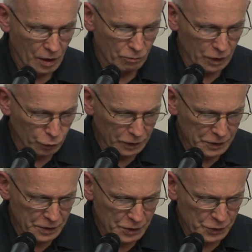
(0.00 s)
But what
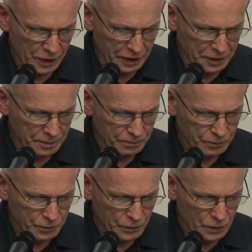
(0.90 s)
is at stake
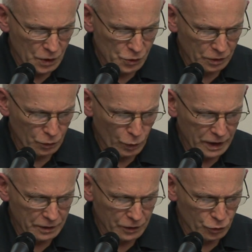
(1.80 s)
is not an
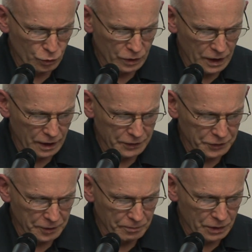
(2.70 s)
awakening to
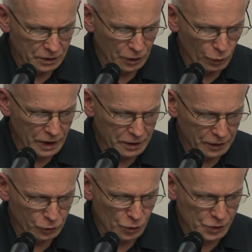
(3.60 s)
reality, but an
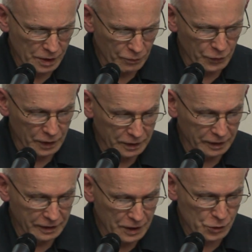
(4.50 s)
awakening to something
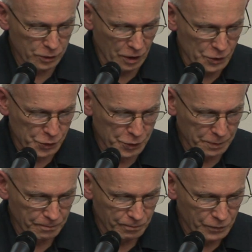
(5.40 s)
that gets lost
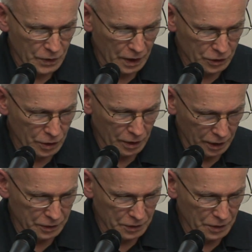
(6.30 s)
in
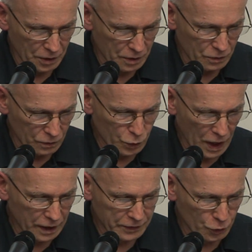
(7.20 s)
the
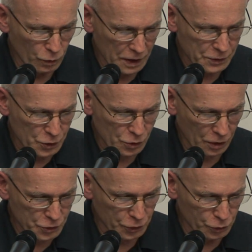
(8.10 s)
reality once it's
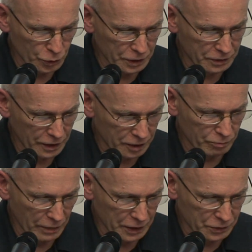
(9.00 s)
constituted and
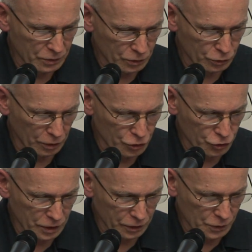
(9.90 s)
made
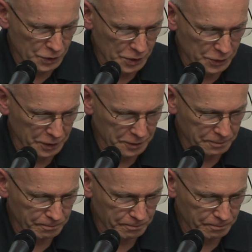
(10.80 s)
ontologically consistent.